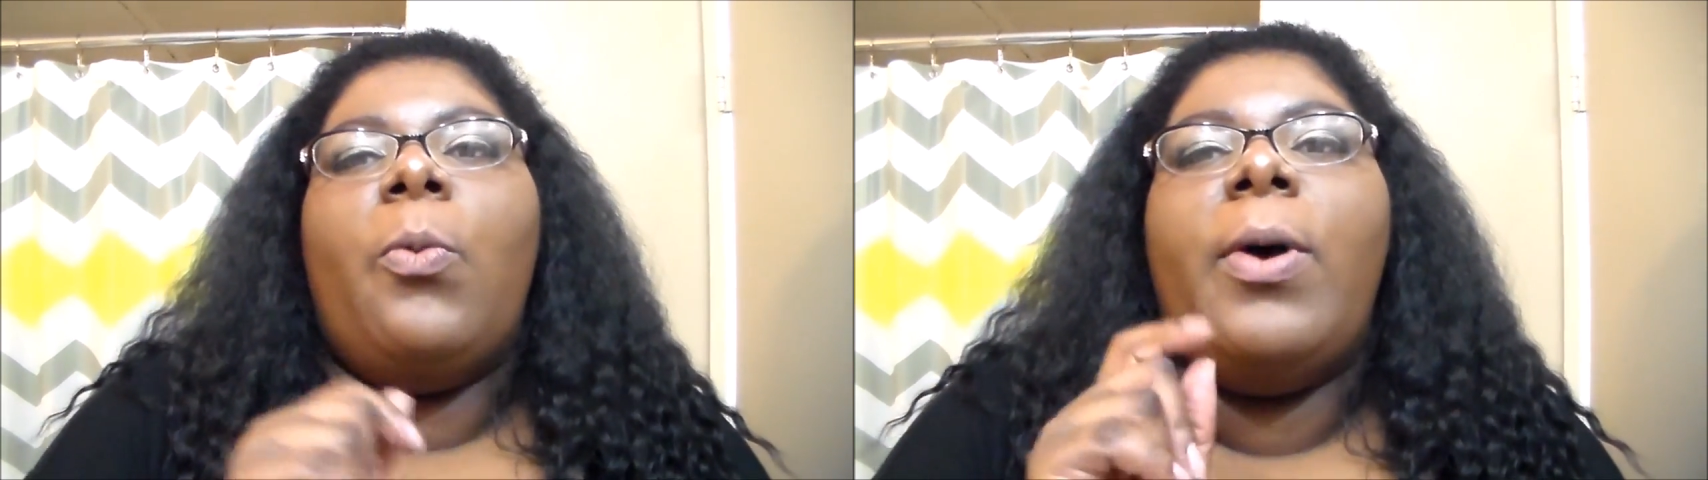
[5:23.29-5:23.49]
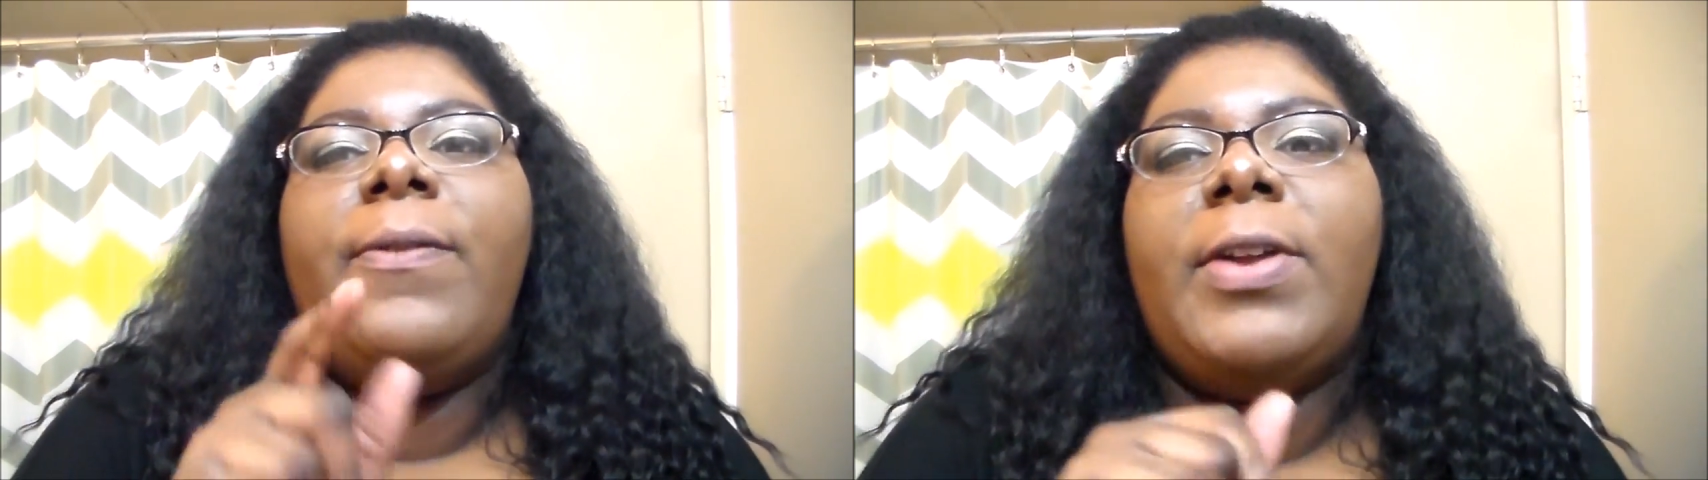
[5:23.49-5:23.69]

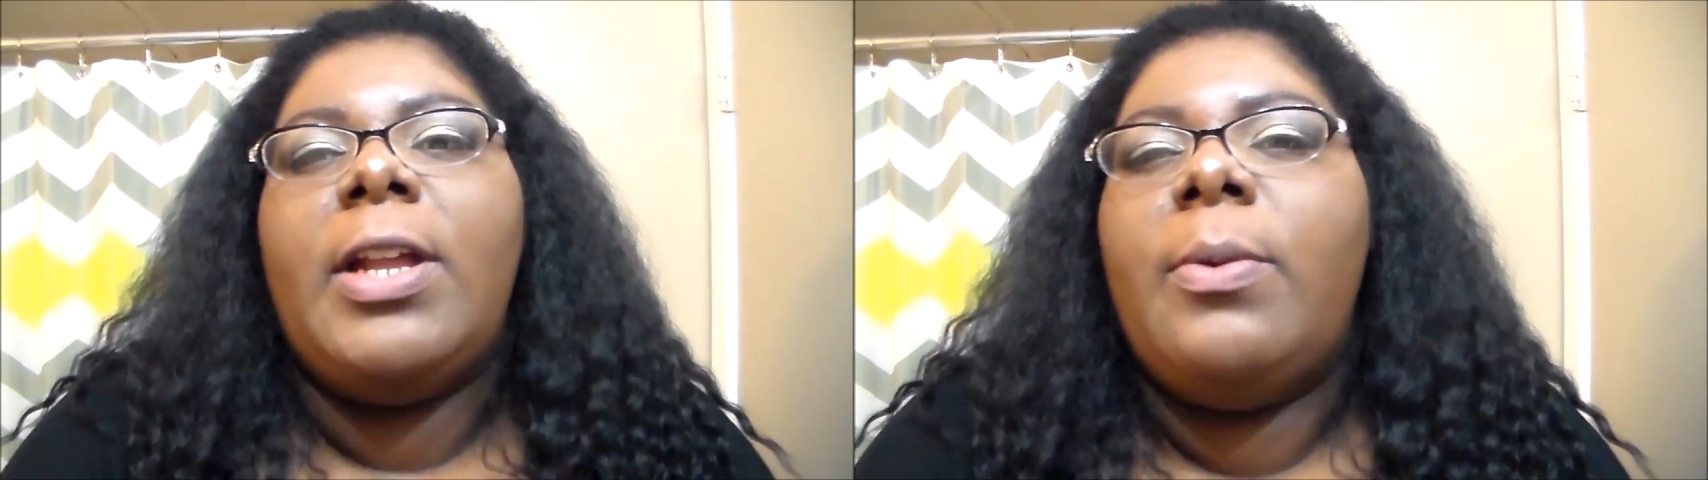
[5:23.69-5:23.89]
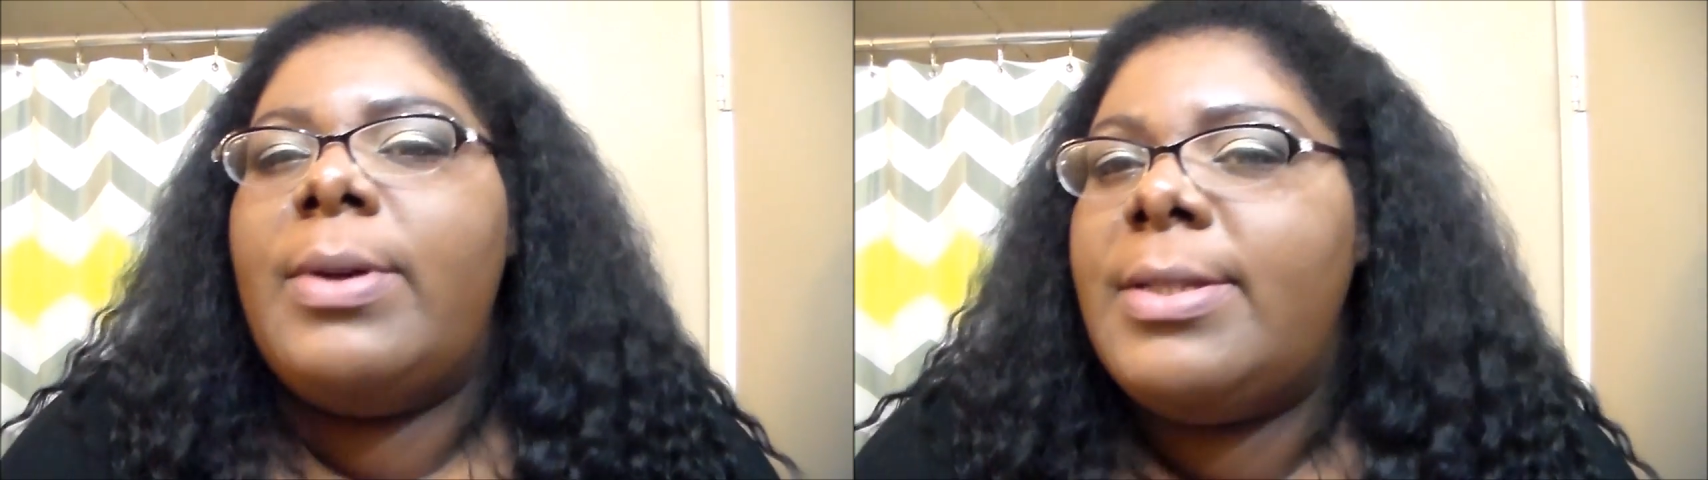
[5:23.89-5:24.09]
What
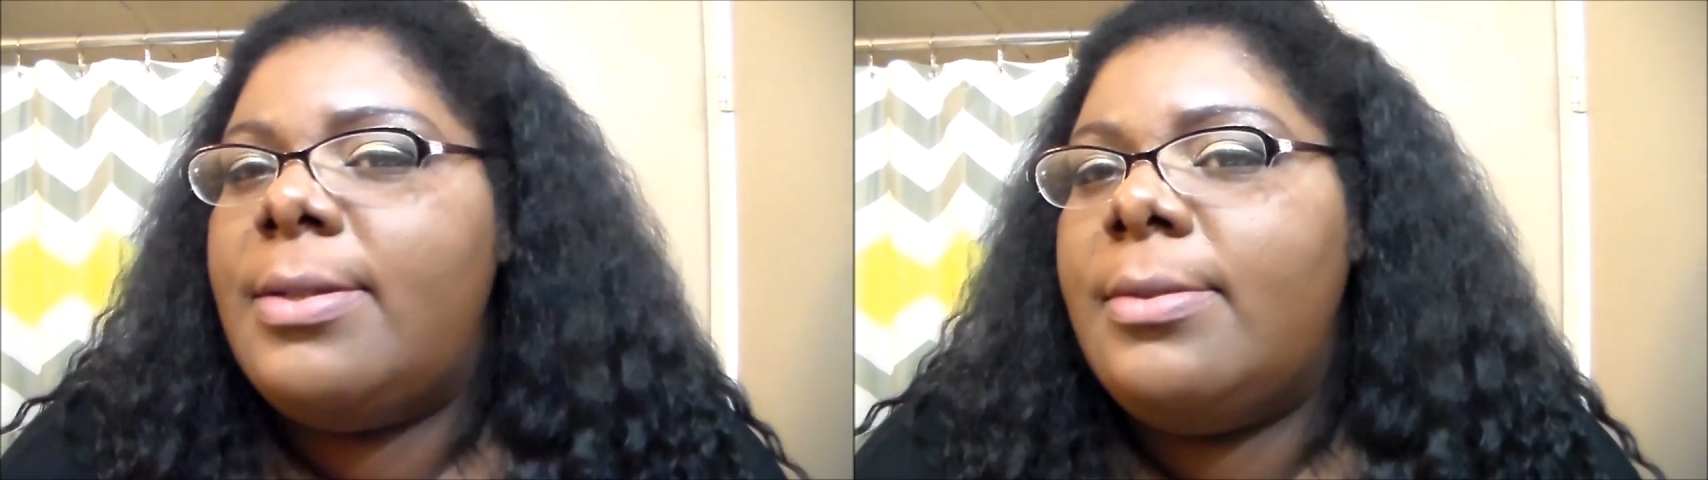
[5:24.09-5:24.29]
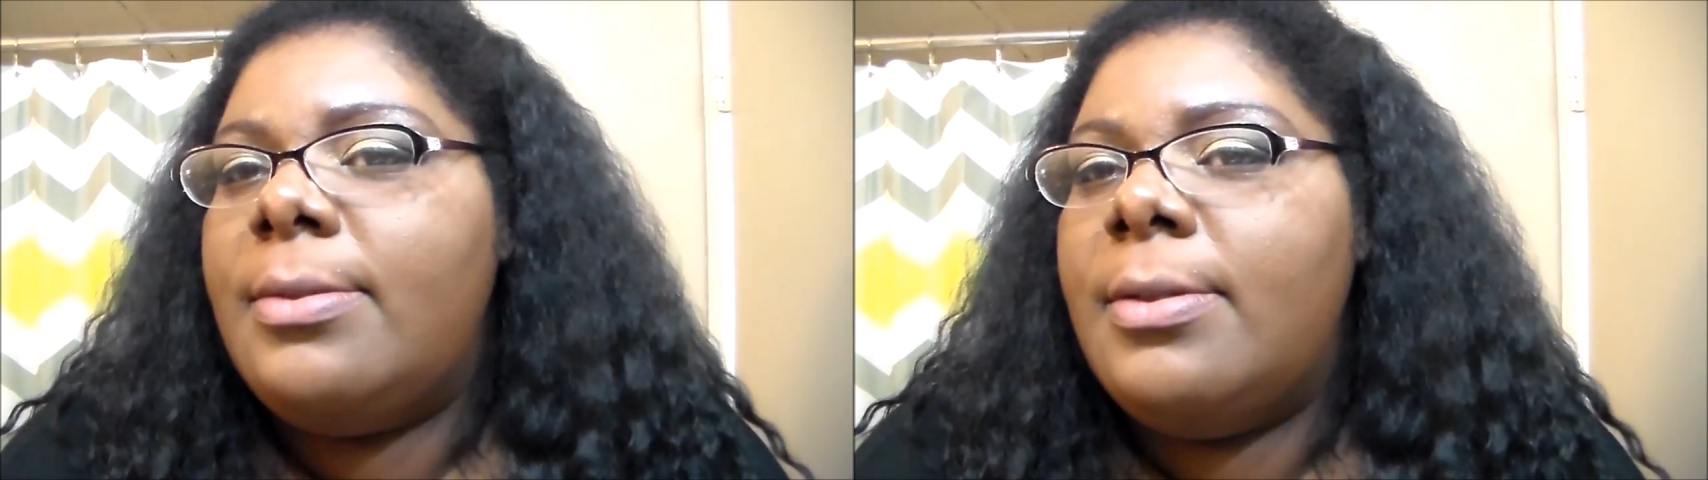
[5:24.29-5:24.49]
video was
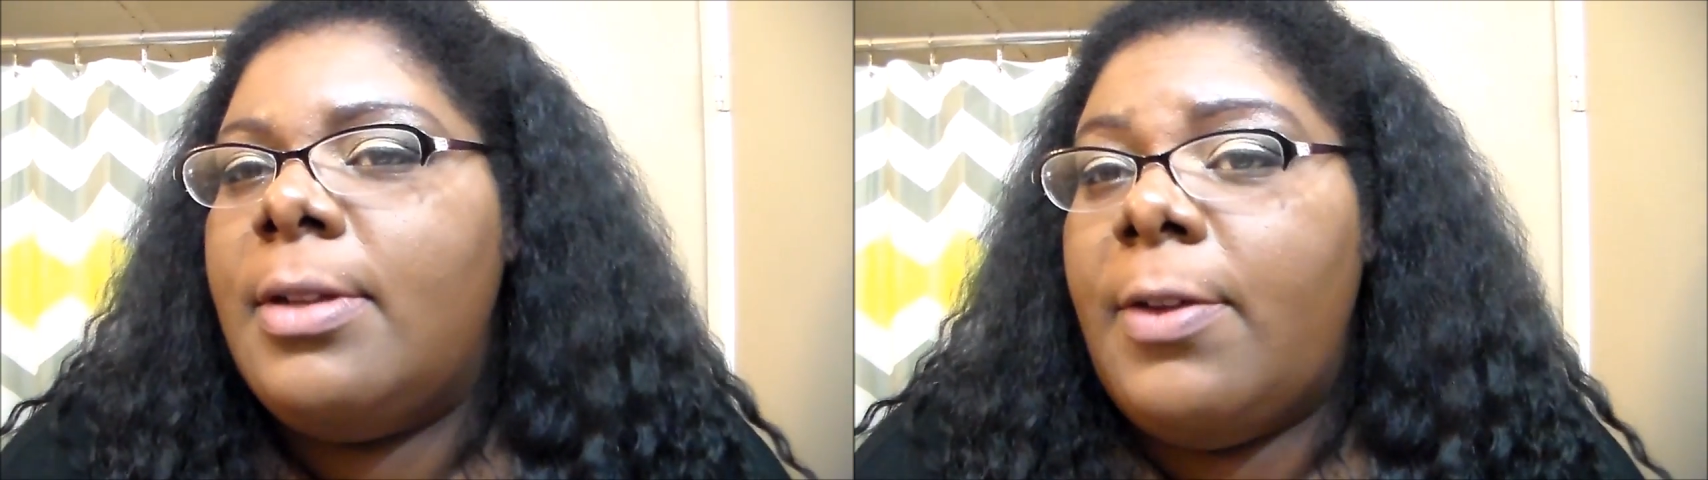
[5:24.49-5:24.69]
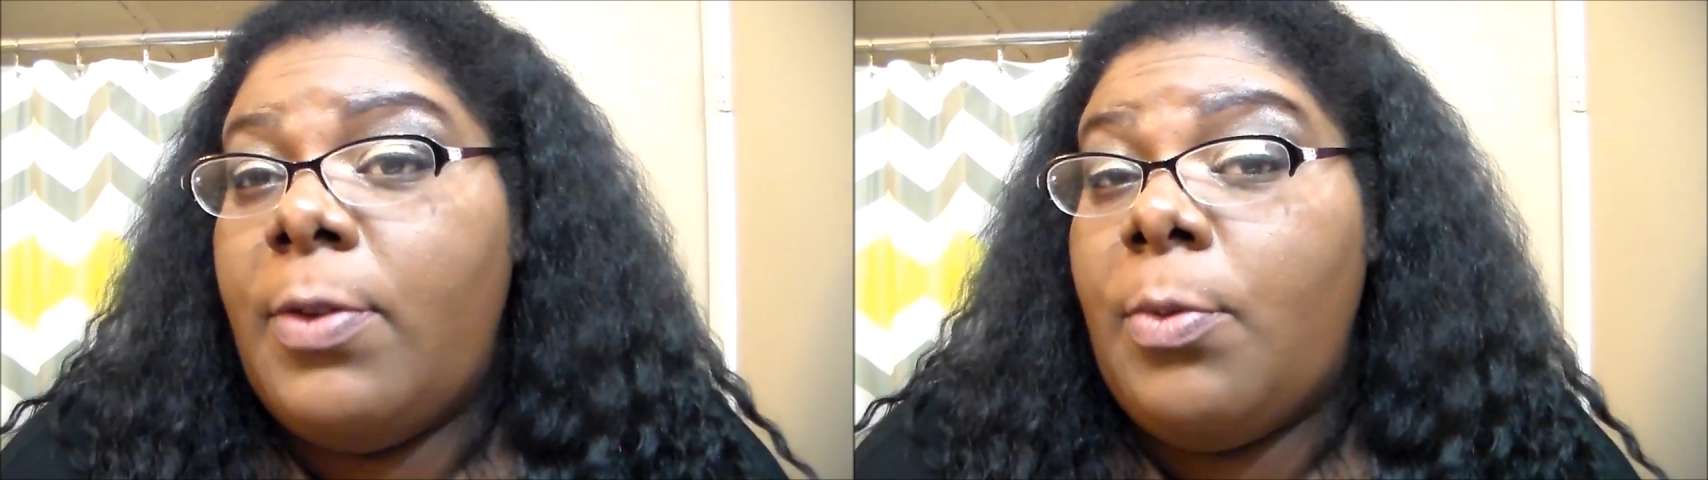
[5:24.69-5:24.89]
it,
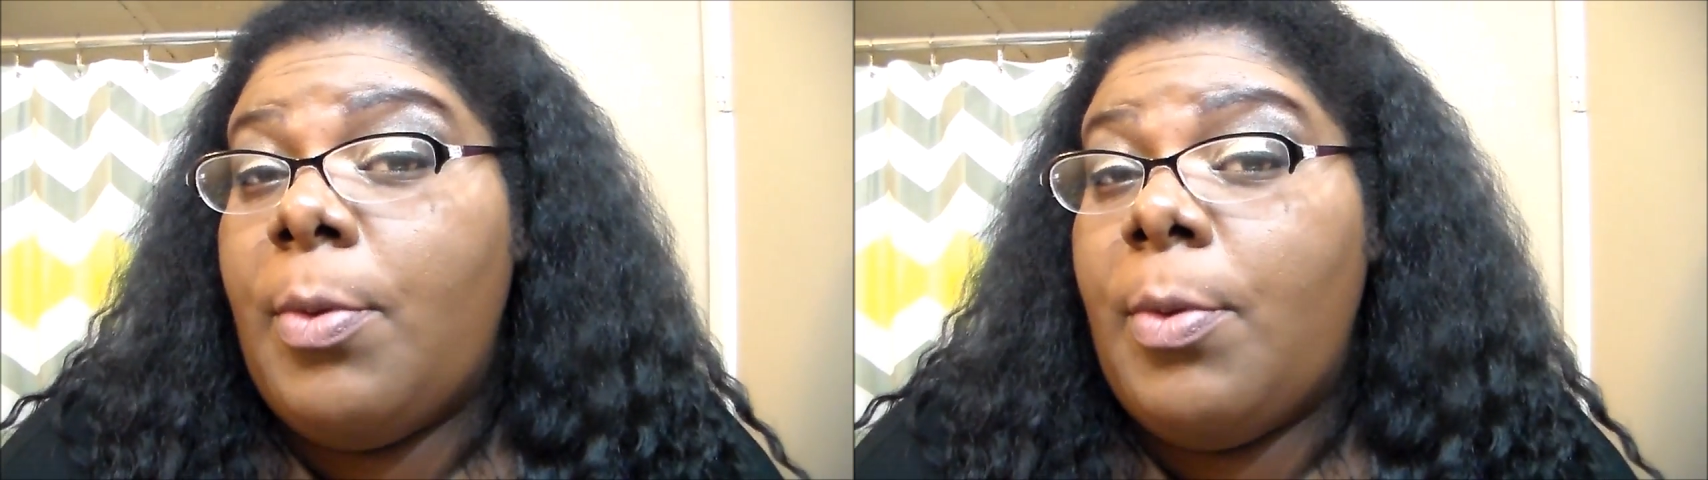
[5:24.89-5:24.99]
if you